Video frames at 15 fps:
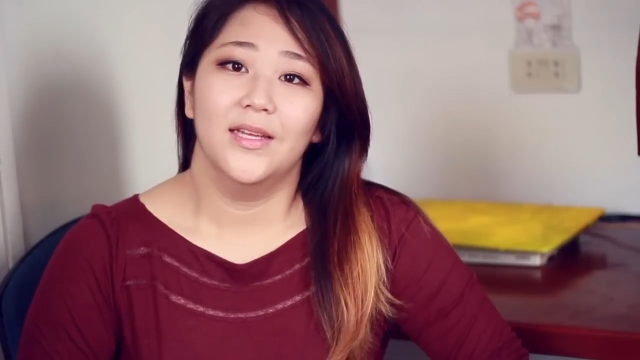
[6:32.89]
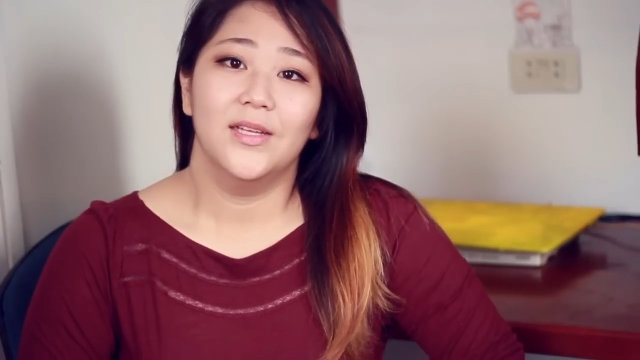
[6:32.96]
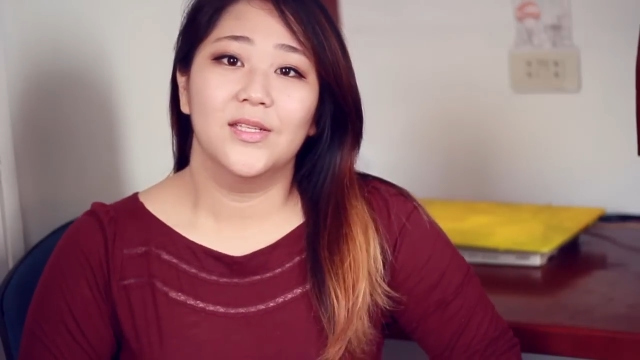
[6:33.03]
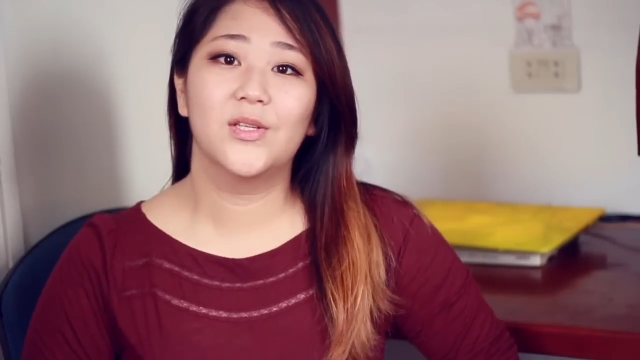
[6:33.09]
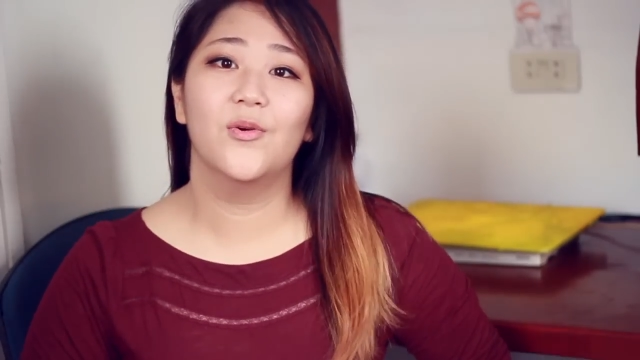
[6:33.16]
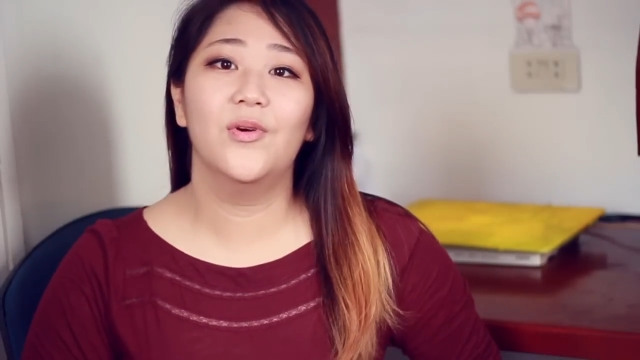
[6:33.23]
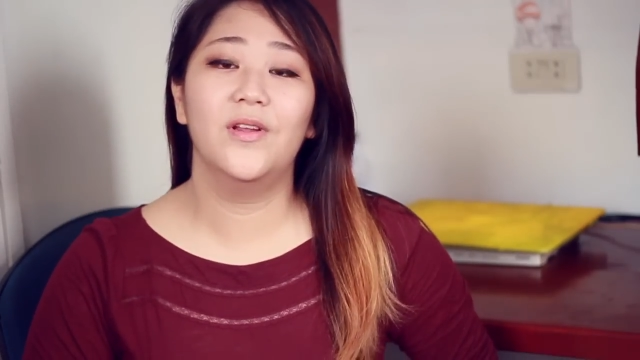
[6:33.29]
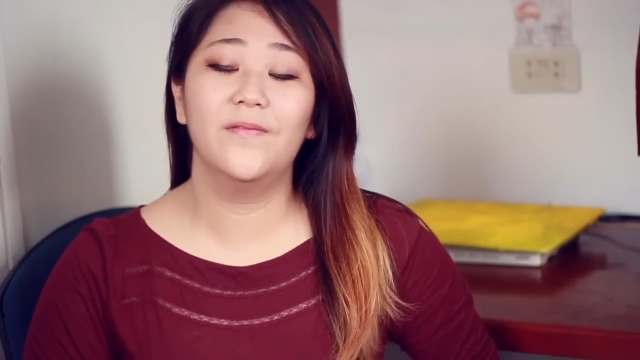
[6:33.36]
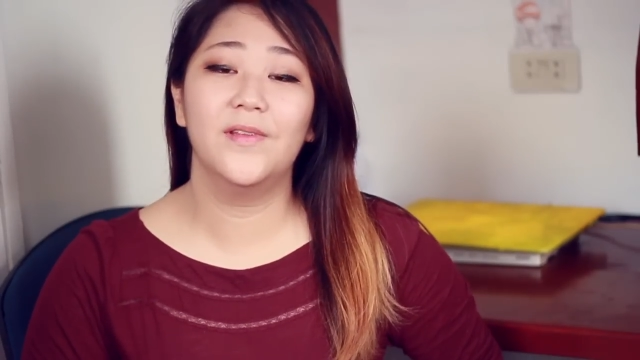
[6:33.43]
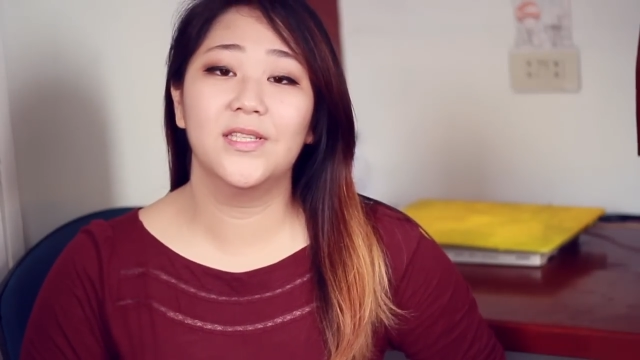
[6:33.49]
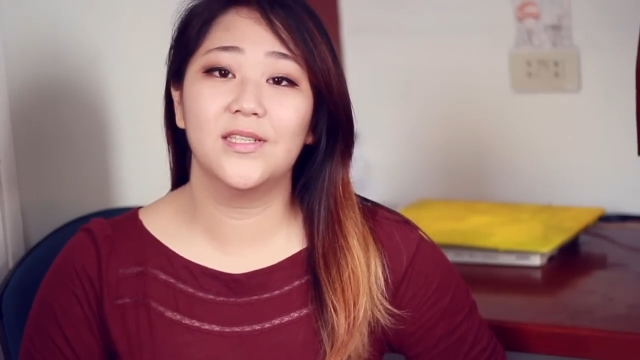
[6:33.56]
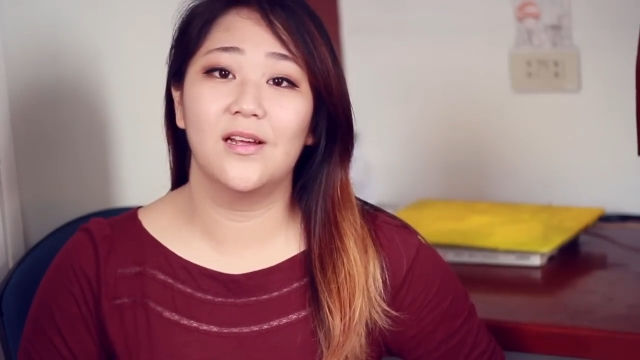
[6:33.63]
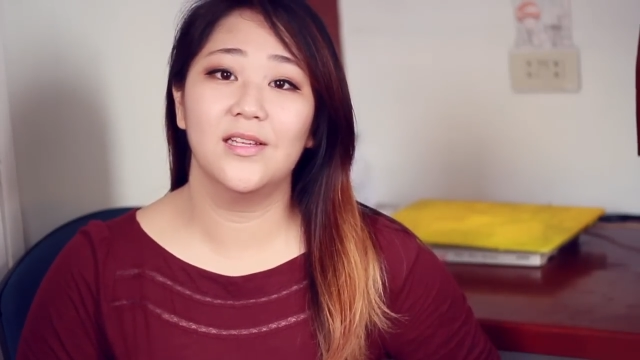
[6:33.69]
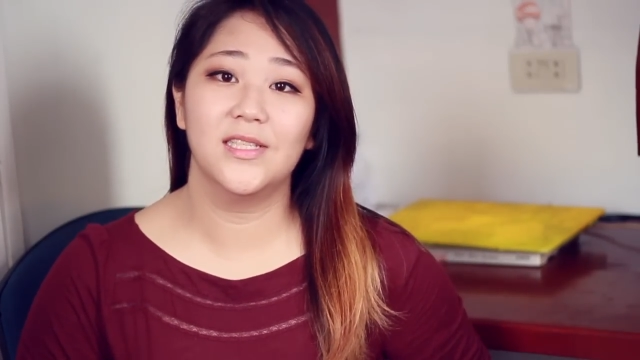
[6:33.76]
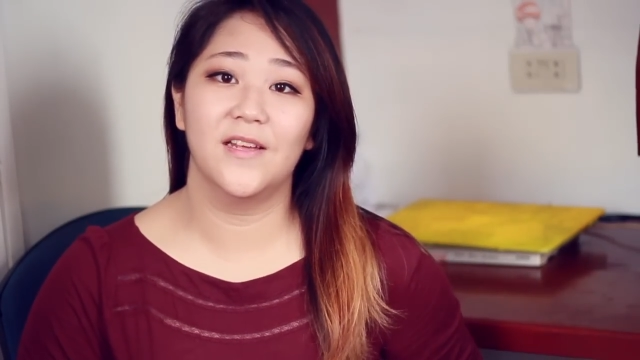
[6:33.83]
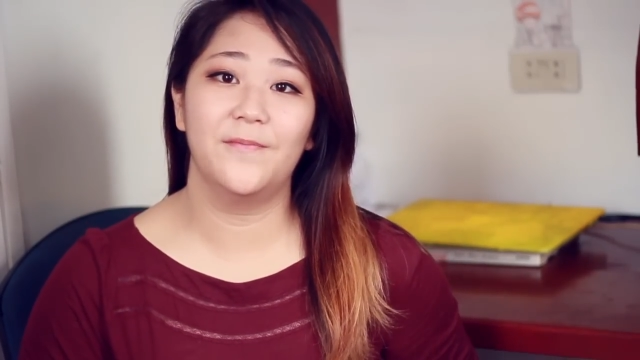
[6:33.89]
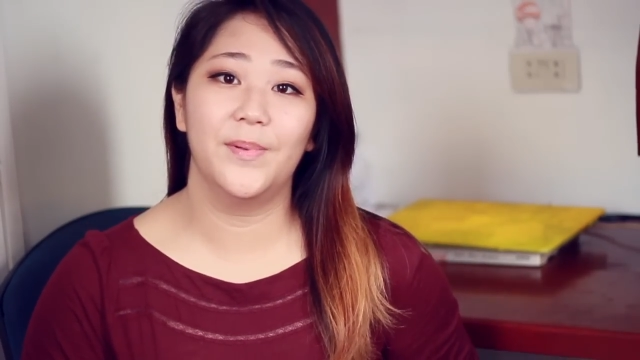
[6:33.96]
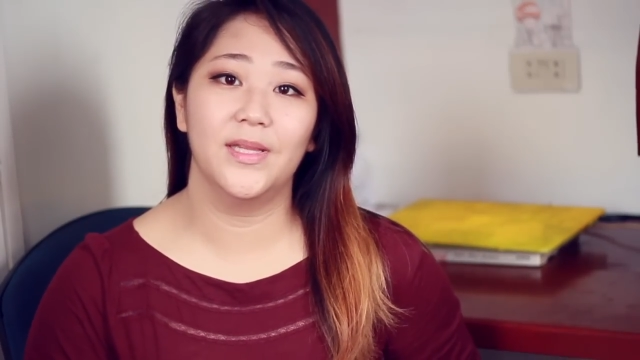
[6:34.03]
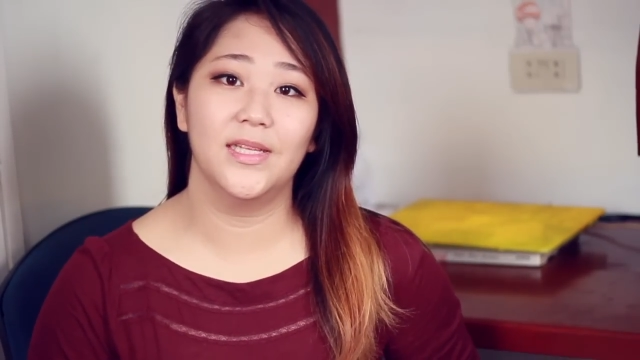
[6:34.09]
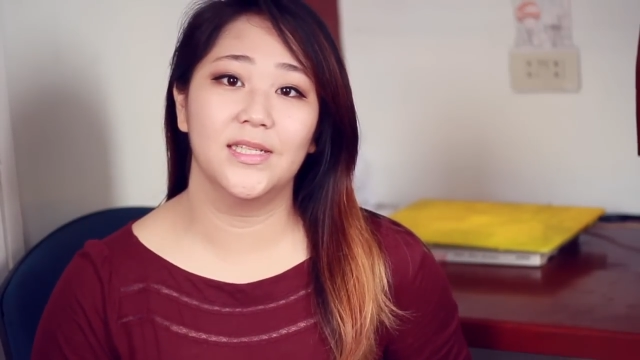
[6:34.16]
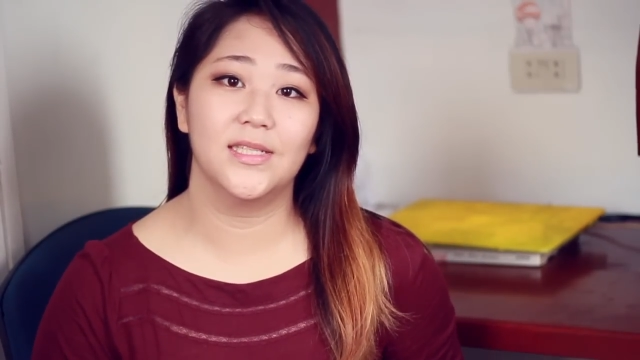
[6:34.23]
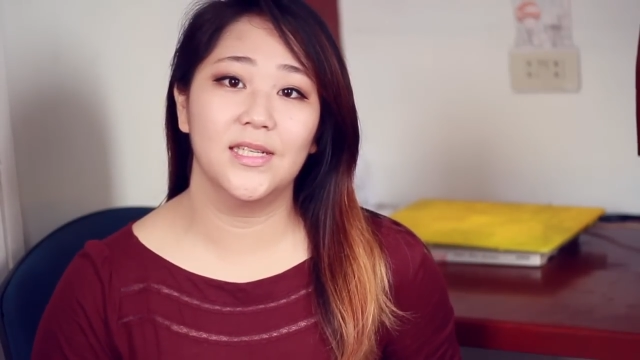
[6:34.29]
So one of the songs I've
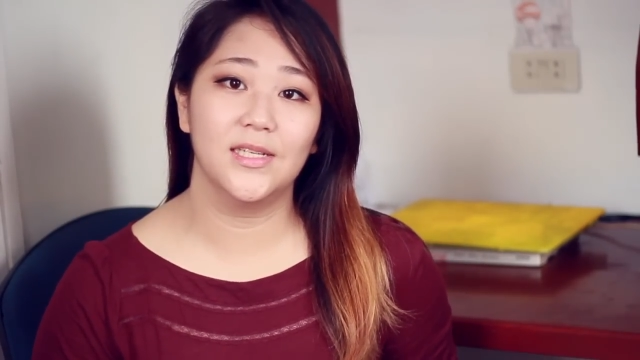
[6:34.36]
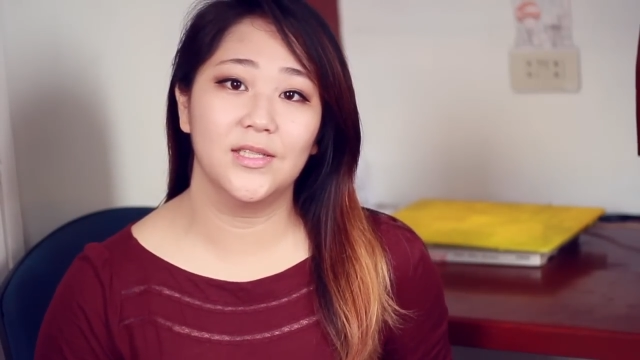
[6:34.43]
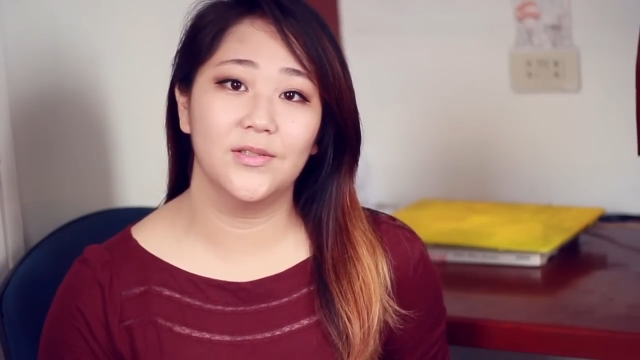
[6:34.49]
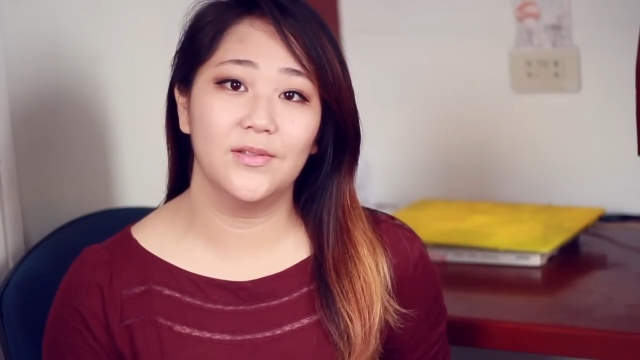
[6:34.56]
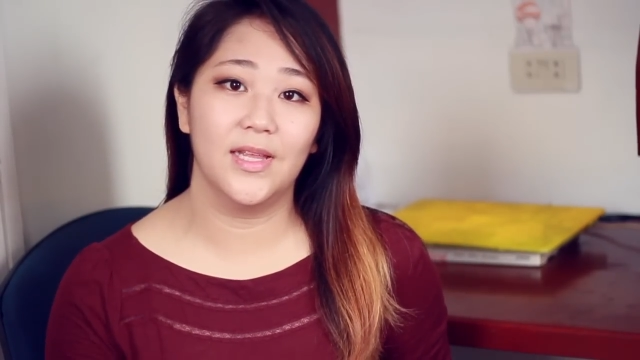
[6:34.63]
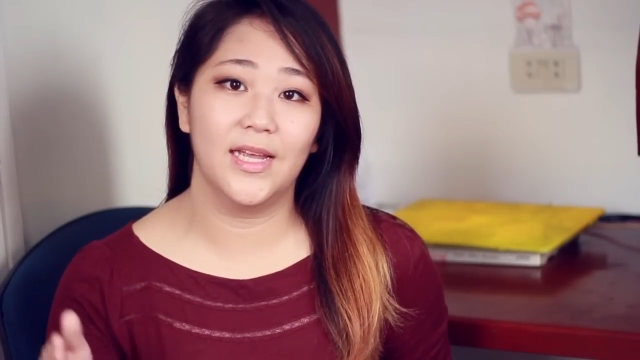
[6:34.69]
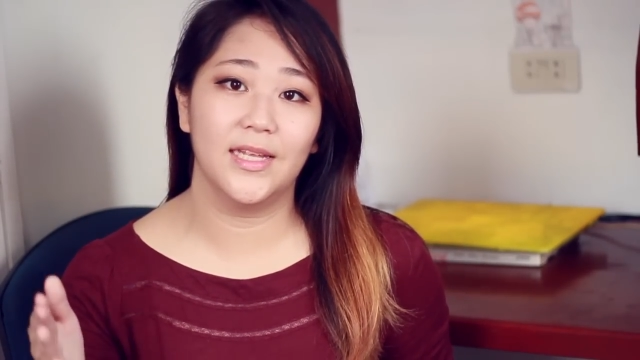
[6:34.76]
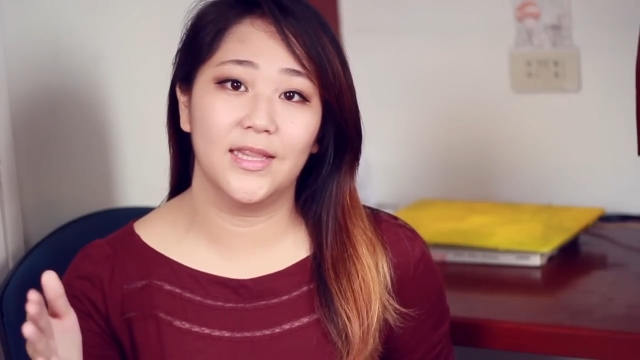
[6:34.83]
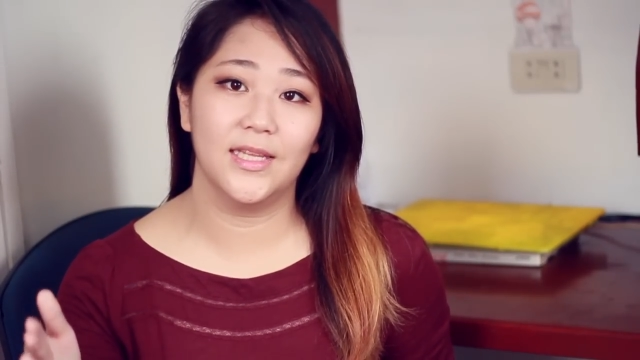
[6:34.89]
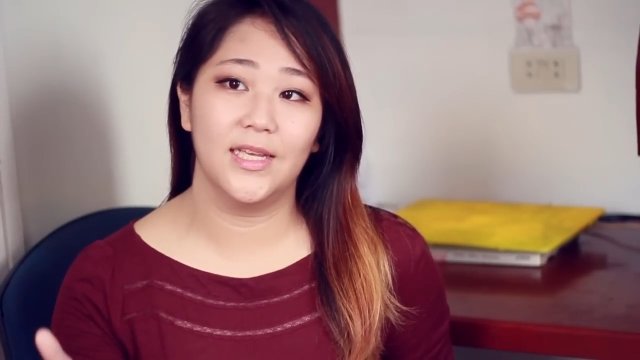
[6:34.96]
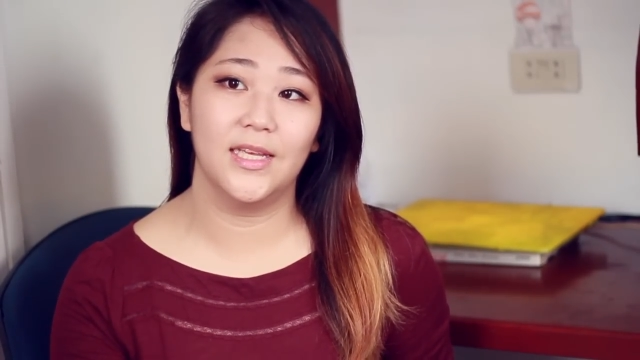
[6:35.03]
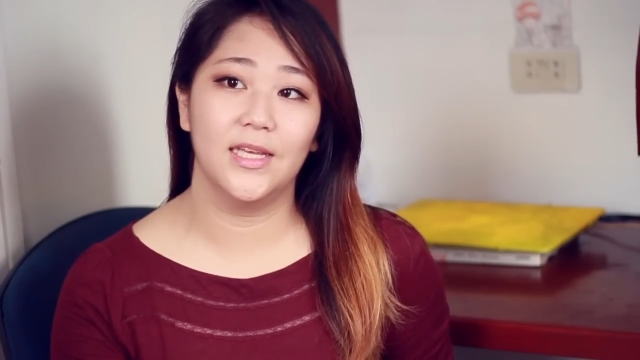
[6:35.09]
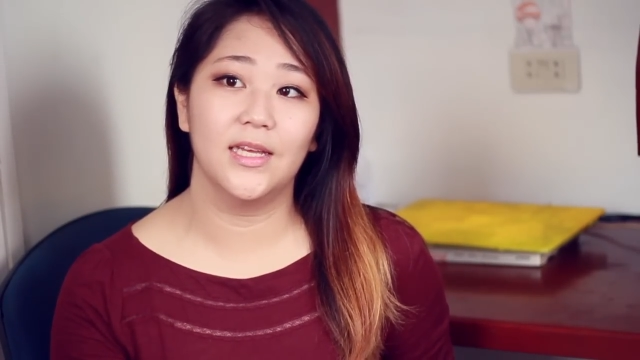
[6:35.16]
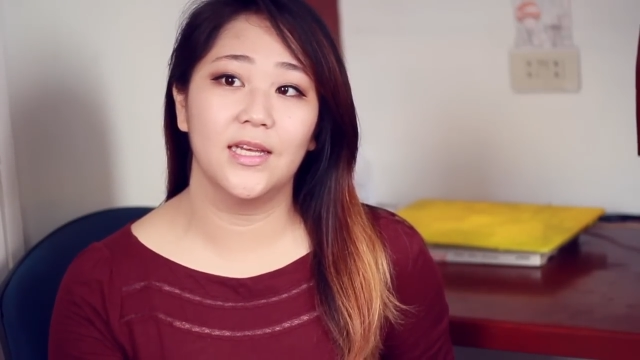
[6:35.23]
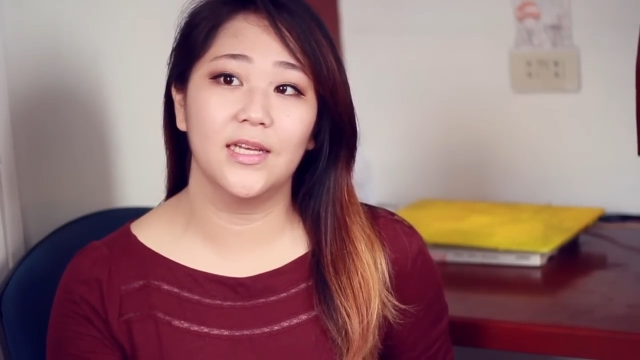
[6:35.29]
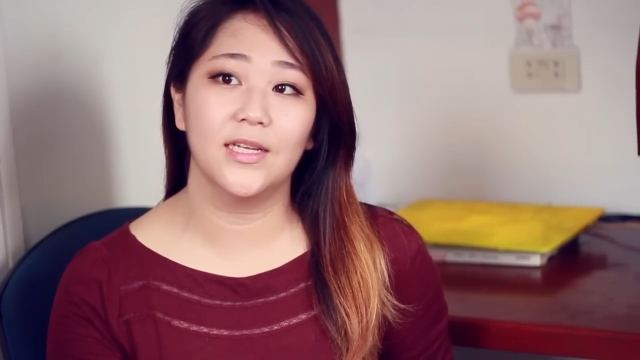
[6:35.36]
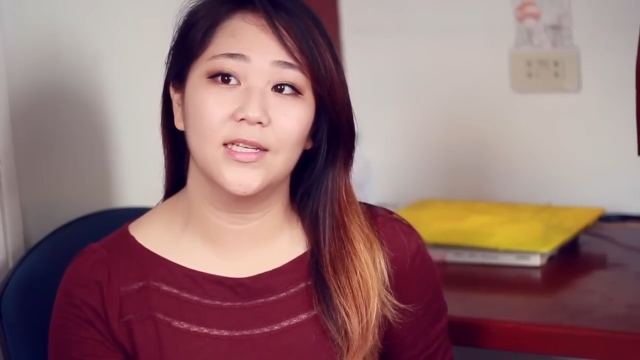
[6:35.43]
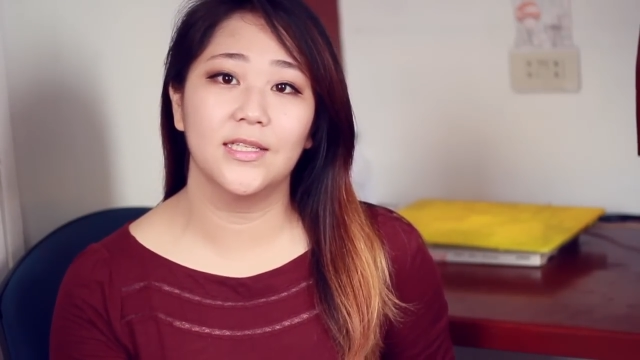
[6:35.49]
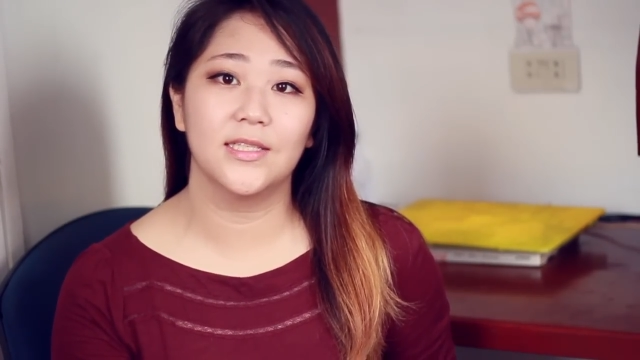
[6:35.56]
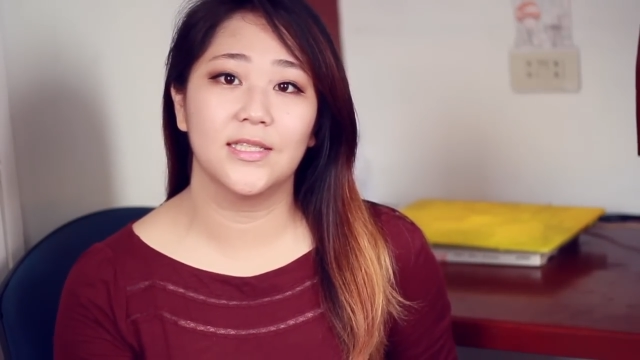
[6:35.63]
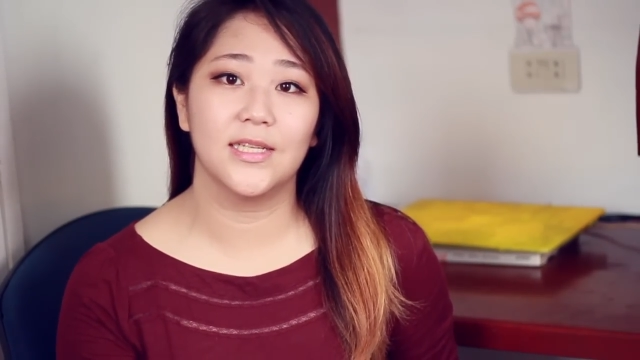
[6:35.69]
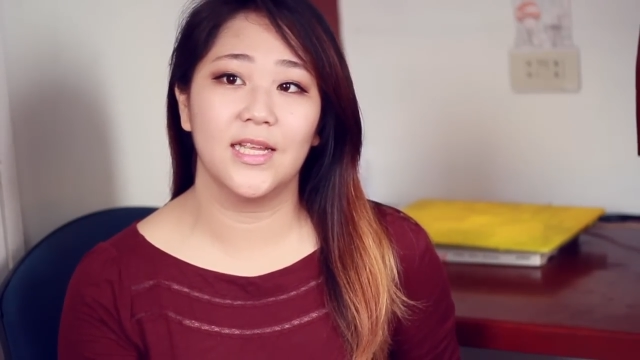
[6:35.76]
been listening to lately
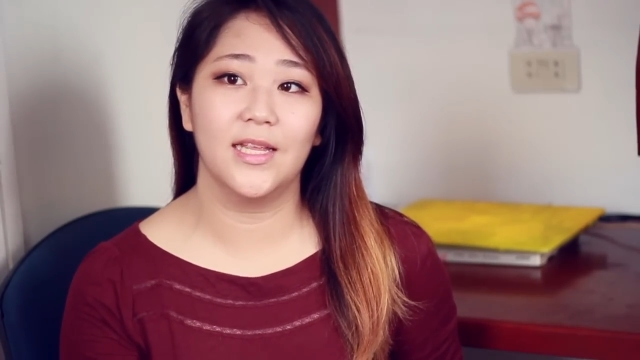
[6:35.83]
is